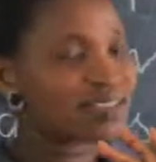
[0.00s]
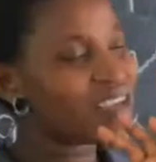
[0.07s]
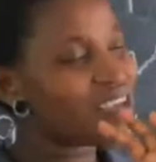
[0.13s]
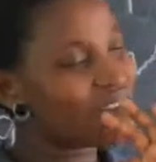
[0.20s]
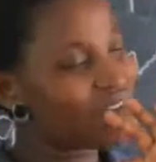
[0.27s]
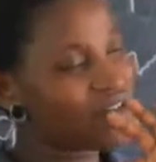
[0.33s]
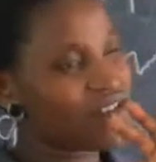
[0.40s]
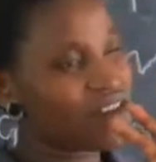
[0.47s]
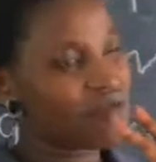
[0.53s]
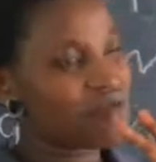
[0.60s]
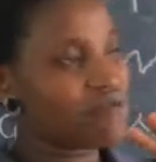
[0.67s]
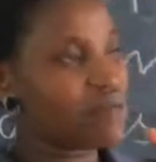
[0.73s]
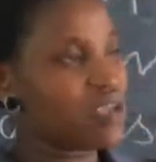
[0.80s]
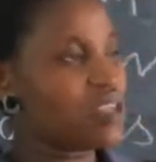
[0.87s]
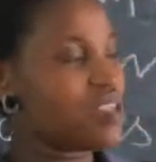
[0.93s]
There are very
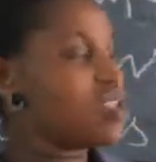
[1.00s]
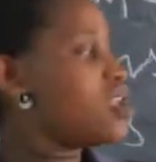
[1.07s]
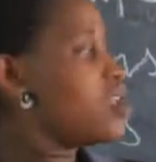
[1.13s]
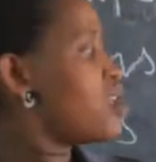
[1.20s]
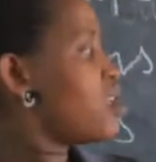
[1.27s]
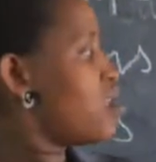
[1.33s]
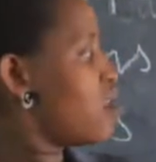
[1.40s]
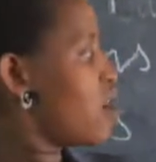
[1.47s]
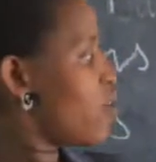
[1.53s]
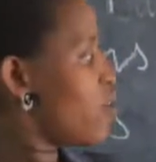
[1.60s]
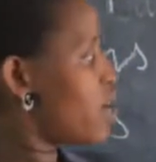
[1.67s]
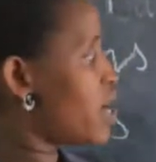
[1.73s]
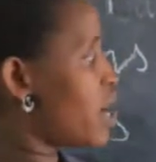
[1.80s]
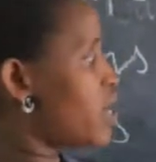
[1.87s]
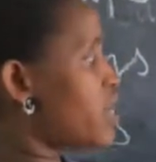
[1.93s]
many. Here,
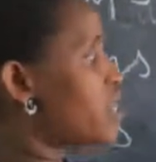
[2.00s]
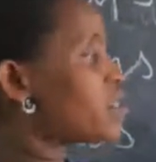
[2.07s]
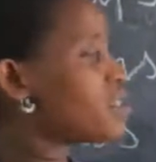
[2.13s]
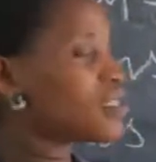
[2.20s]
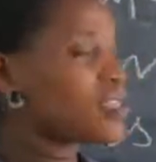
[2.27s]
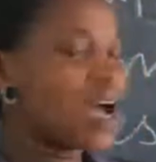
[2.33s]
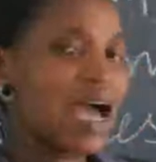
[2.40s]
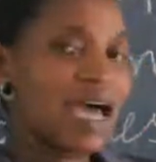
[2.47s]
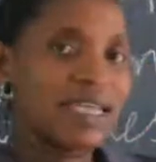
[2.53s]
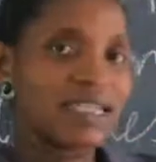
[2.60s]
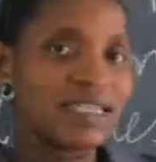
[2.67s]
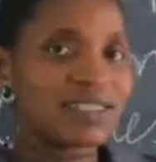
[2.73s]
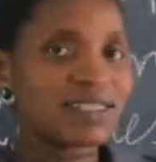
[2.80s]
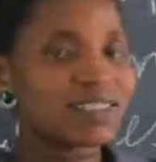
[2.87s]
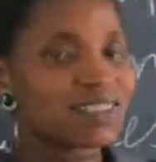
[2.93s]
when I
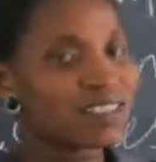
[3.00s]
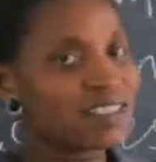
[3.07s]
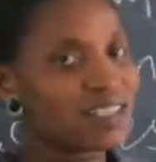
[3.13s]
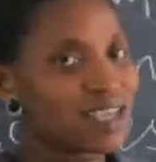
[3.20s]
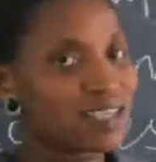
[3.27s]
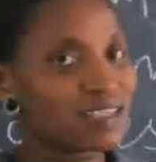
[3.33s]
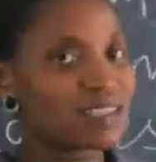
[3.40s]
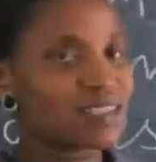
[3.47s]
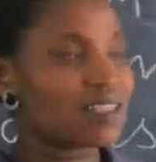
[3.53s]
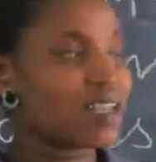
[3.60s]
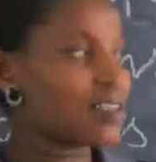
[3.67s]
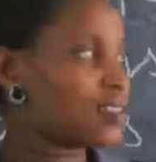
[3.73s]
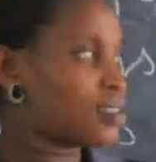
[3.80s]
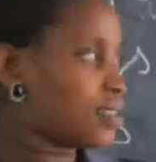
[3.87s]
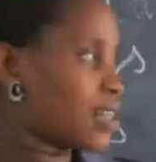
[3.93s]
list just
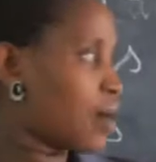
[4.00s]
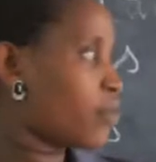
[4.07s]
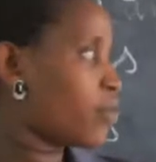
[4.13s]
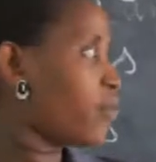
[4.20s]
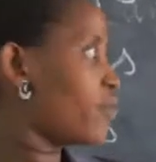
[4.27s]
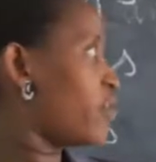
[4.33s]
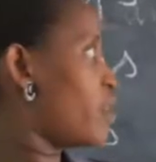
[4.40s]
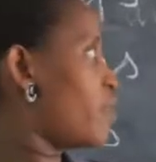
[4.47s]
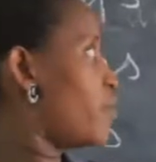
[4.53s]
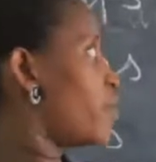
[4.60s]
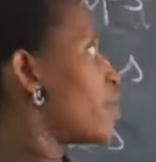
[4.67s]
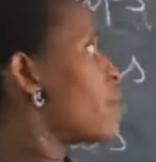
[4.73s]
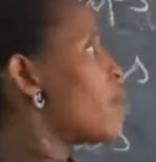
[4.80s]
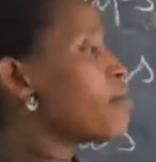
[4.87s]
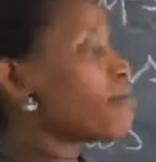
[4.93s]
some of them.
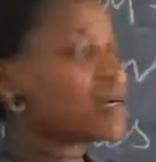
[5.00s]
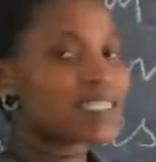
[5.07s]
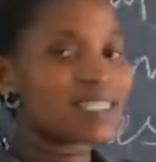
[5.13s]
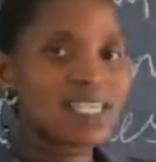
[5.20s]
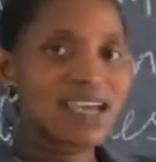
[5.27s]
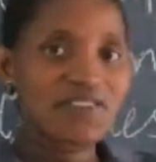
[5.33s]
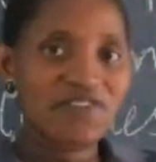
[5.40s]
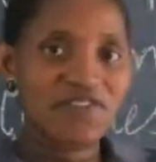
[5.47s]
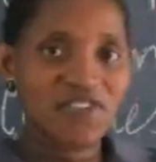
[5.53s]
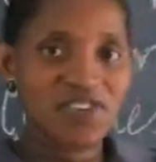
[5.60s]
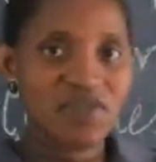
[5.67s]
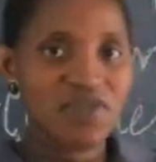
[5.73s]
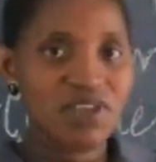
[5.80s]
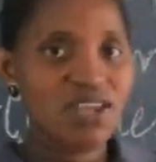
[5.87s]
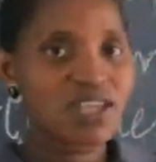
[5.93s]
But there are
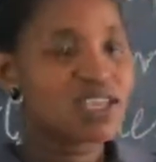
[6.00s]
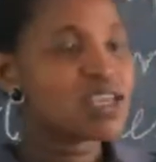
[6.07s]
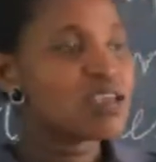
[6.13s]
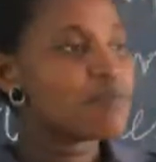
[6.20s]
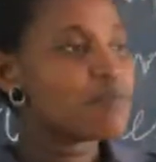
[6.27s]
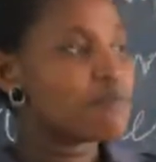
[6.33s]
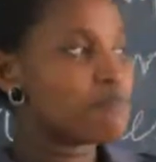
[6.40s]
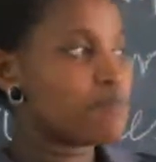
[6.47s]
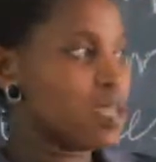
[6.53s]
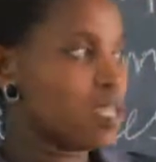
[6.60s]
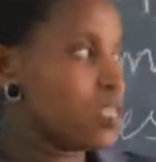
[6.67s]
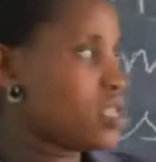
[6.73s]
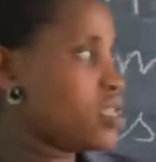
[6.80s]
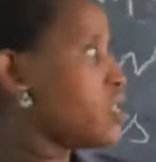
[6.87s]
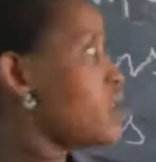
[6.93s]
very
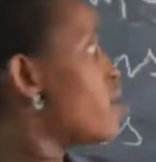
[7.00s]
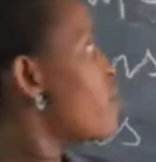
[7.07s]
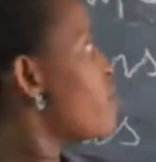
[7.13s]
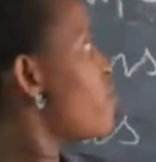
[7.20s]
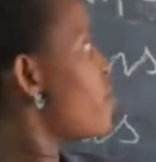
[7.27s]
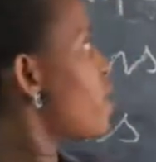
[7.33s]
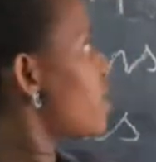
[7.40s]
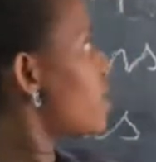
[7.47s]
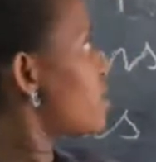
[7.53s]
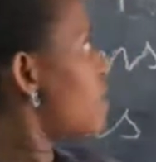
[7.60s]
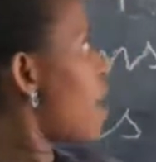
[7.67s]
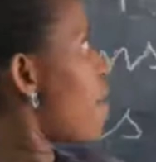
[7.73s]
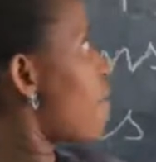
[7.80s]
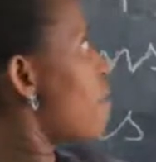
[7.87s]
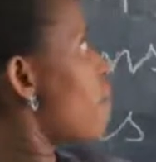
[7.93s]
many. For
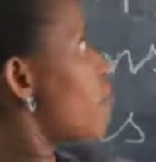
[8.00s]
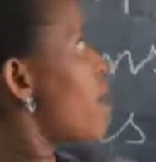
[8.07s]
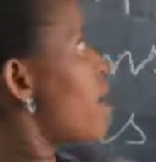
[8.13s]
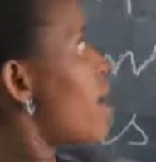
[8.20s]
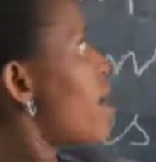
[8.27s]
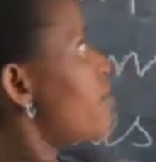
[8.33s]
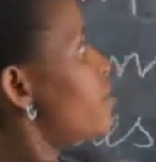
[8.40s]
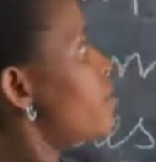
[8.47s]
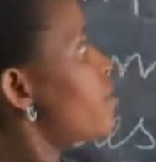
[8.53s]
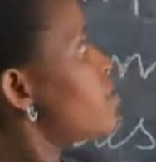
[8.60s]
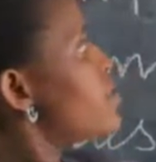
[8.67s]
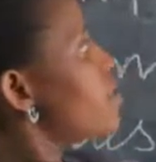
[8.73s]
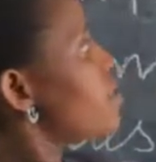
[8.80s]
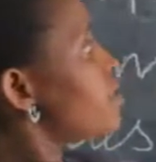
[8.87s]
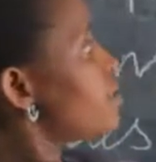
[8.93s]
example, we have
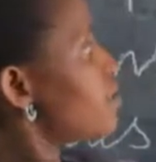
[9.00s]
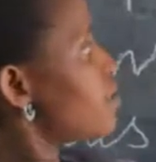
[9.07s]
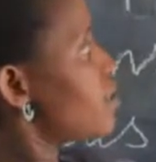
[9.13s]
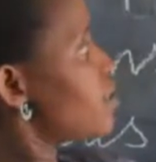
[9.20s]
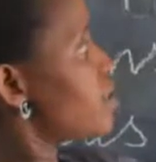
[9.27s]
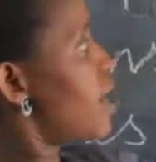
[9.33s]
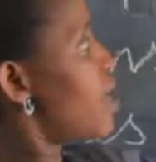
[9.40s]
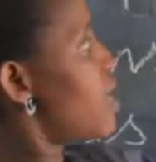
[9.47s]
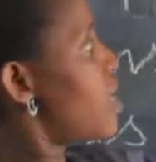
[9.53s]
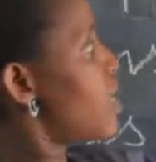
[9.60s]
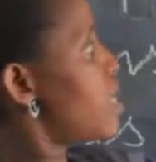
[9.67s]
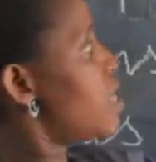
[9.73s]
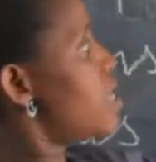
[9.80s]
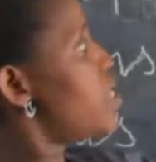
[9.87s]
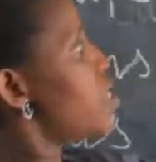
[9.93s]

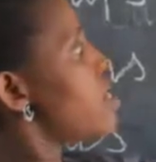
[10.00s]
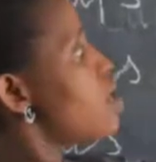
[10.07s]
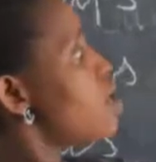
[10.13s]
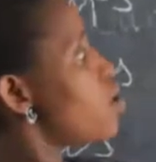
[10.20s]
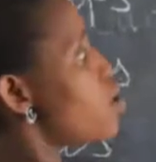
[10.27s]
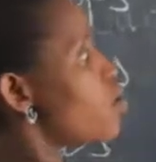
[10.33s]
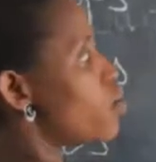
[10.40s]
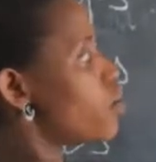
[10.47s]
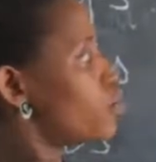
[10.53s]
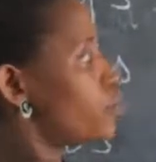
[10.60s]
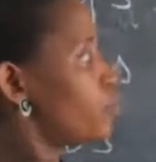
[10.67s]
sister-in-law.